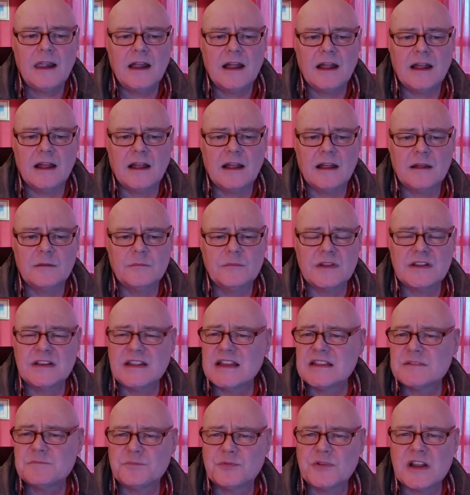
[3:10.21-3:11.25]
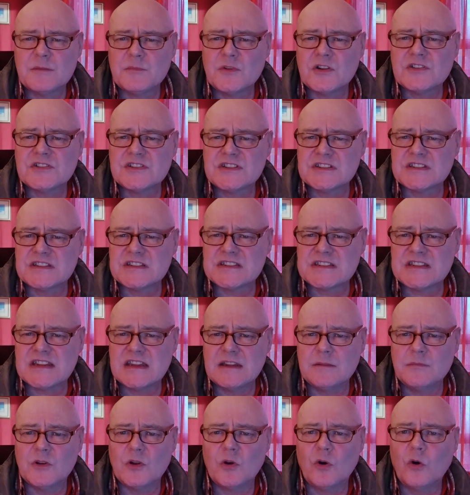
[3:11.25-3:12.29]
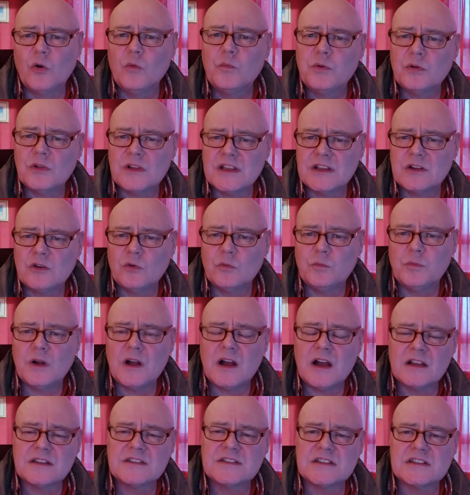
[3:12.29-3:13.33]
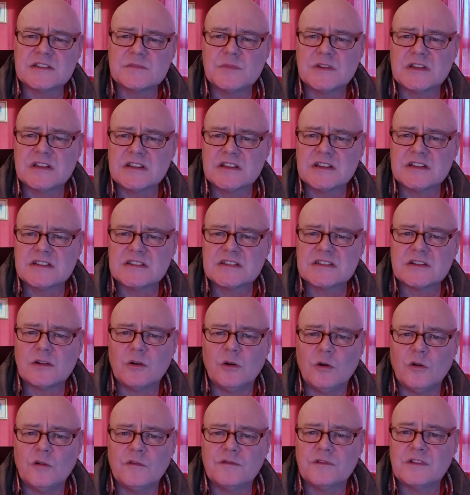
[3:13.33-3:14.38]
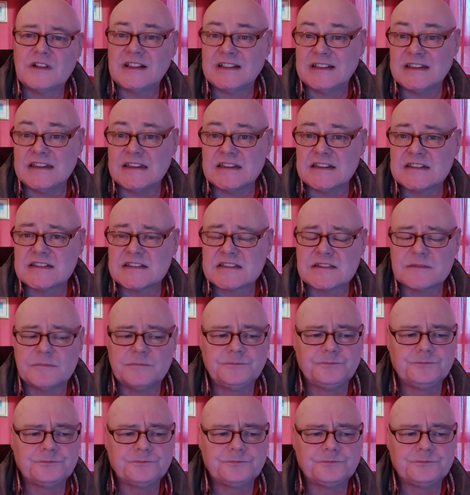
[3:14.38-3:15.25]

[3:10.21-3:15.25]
And that pretty much is the same in all political parties because of cliques.